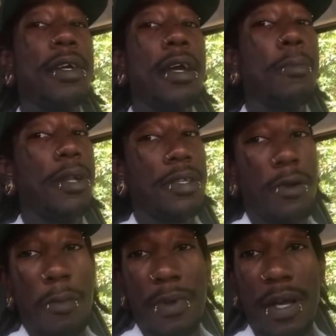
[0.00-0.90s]
but it's going
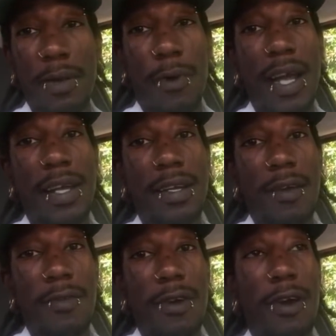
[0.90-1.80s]
to be a white
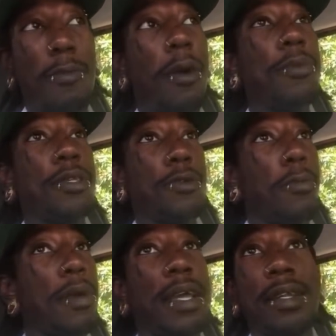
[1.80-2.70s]
coverall, but I'm just going to
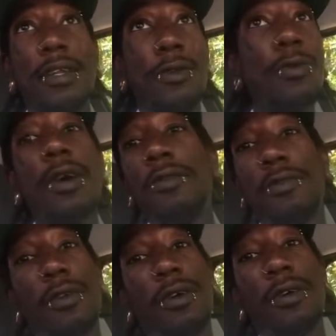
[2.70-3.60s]
make it the new
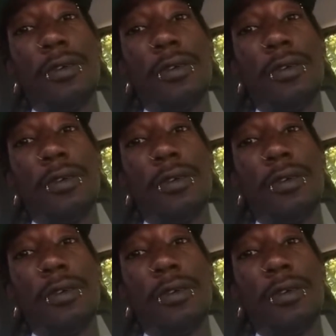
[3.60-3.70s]
coverall,